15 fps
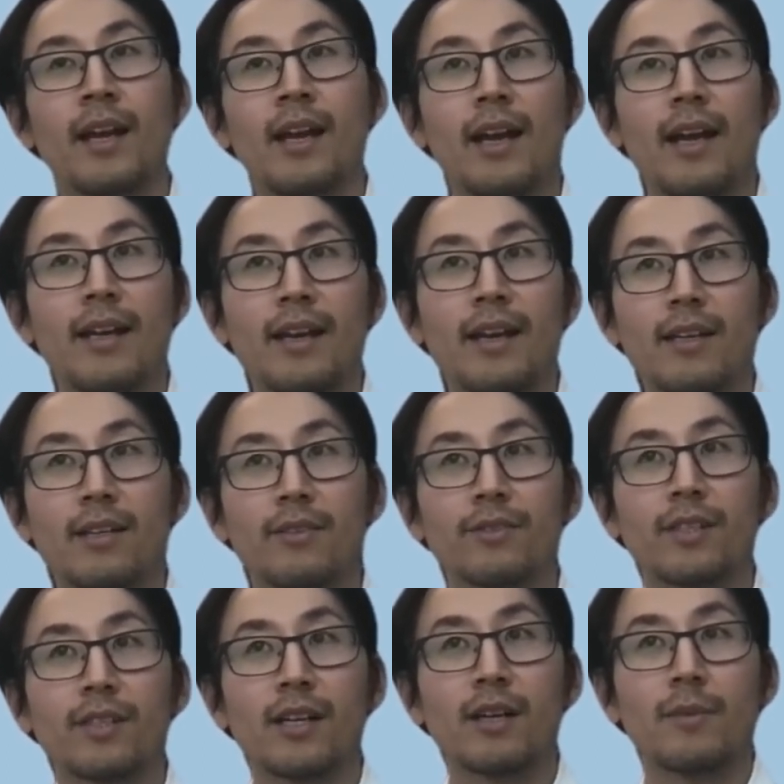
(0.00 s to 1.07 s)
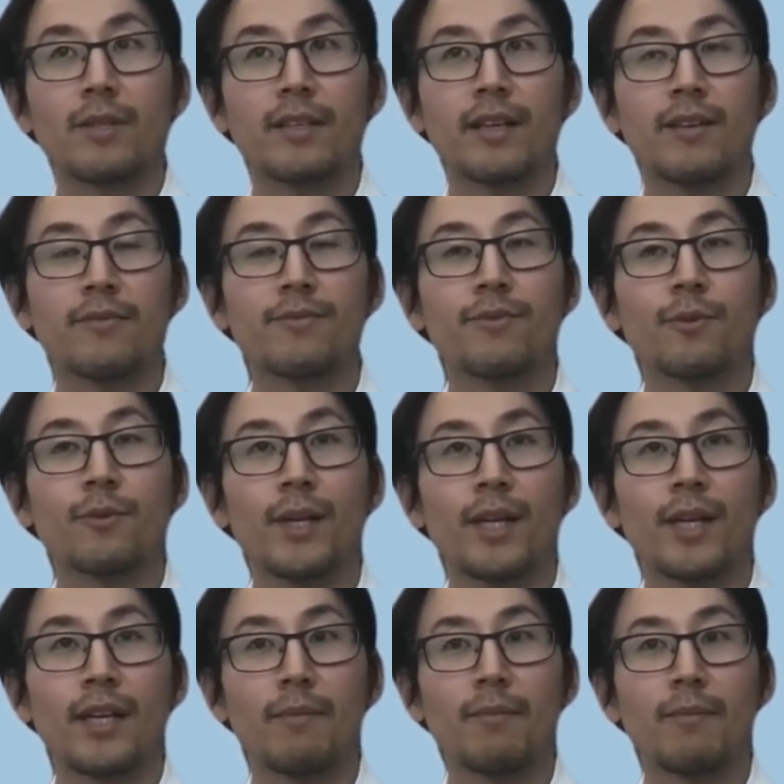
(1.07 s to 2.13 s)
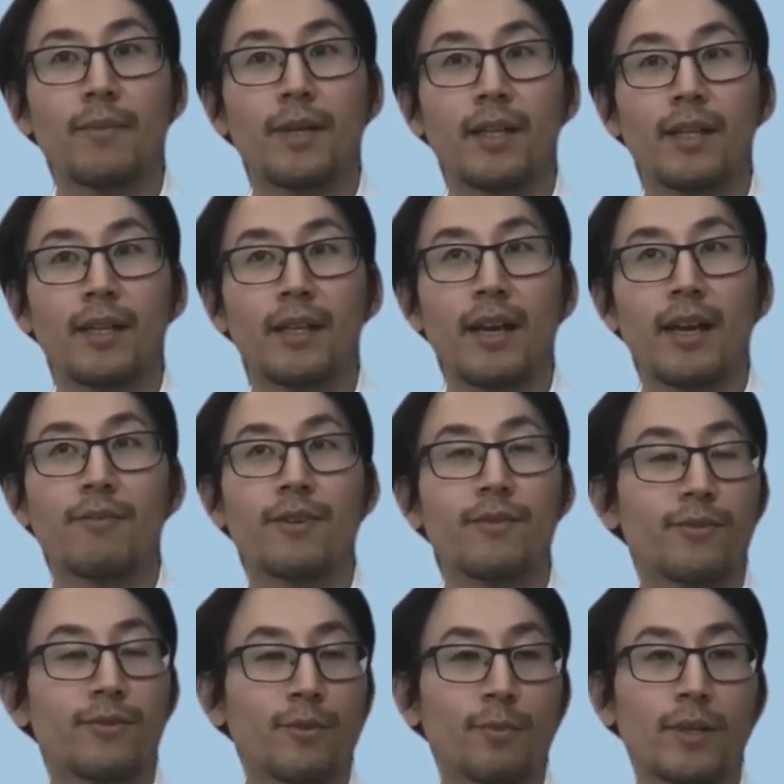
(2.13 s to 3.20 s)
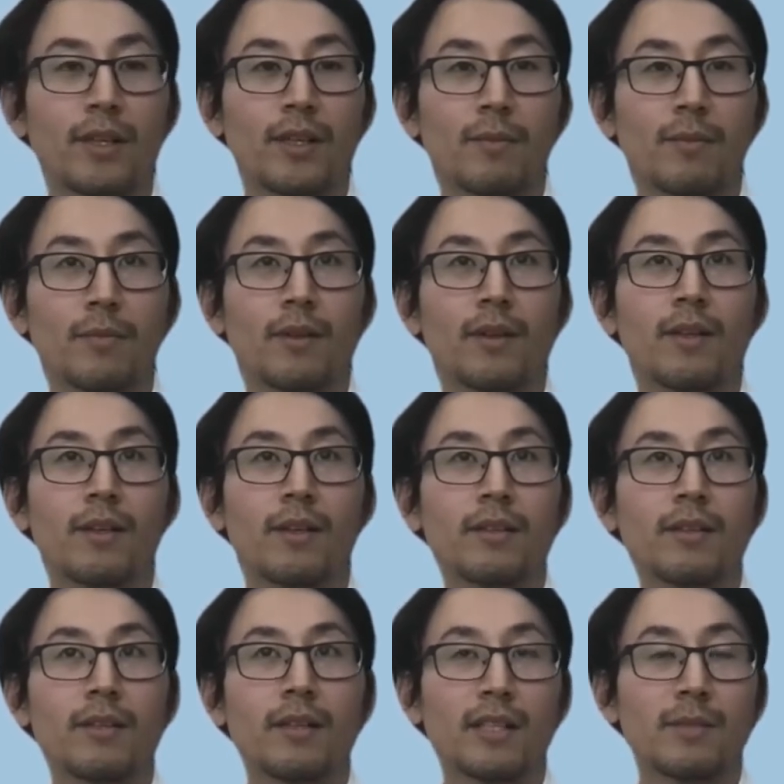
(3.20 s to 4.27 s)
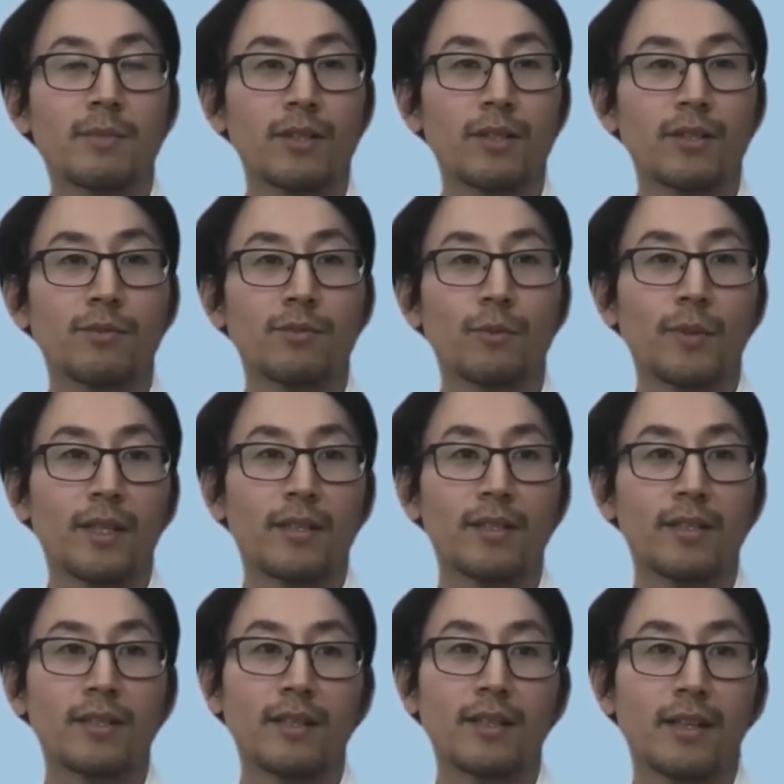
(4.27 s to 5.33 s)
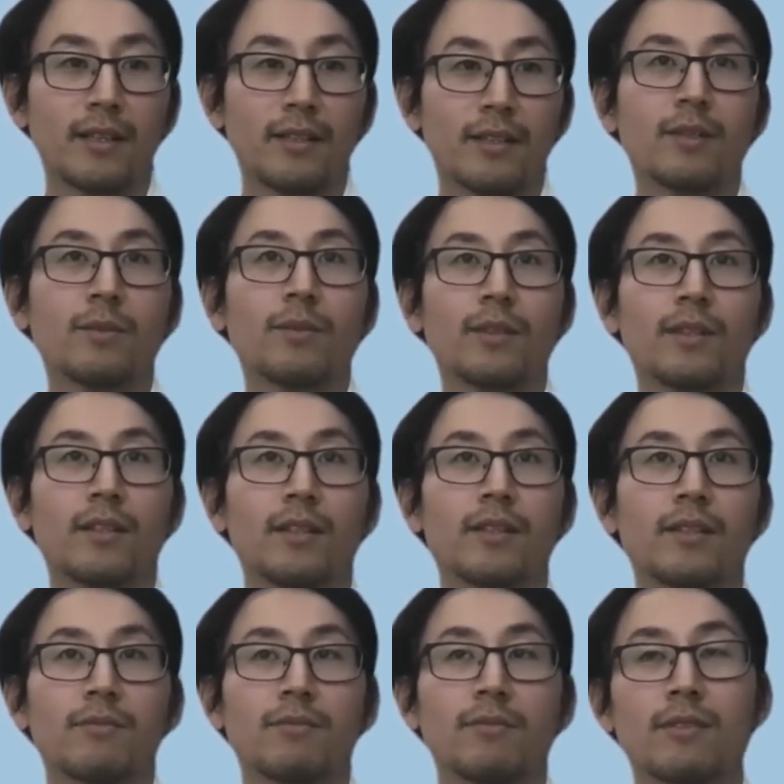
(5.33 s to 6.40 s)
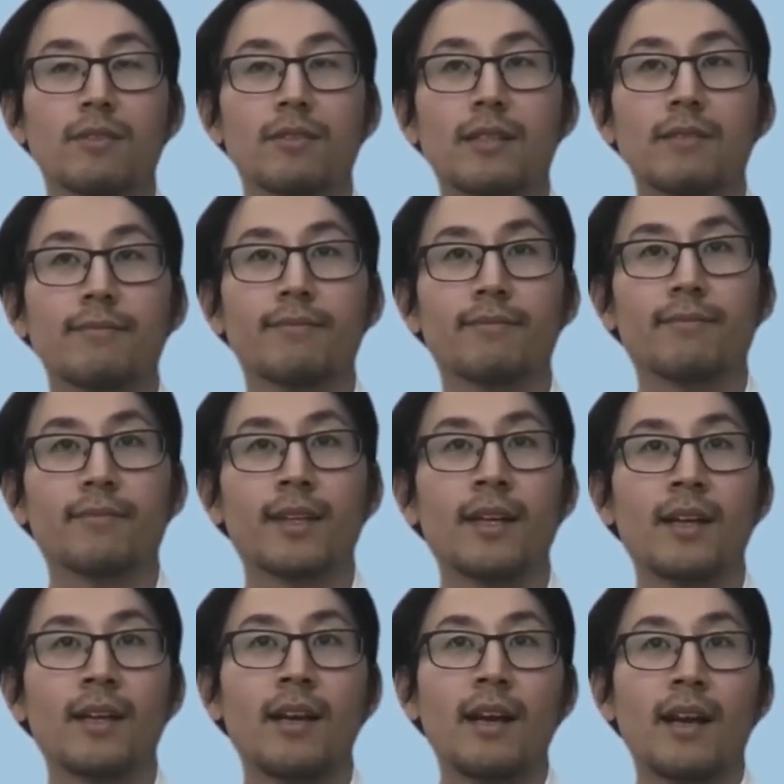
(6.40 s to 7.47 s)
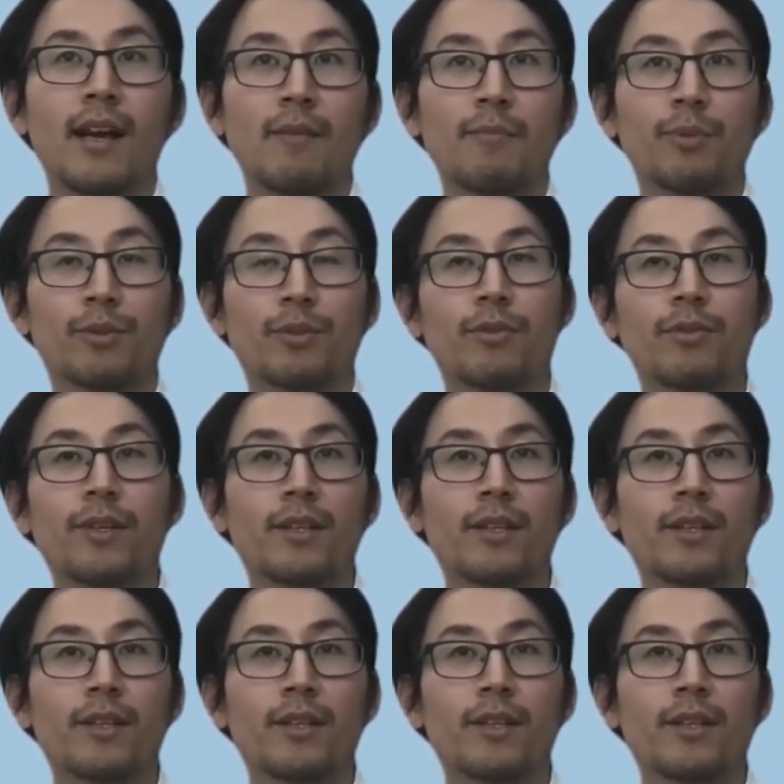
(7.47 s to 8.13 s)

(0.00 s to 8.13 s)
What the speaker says: And handoff time is at 4 p.m., meaning every 4 p.m., the next person will be assigned within this roster. I put 3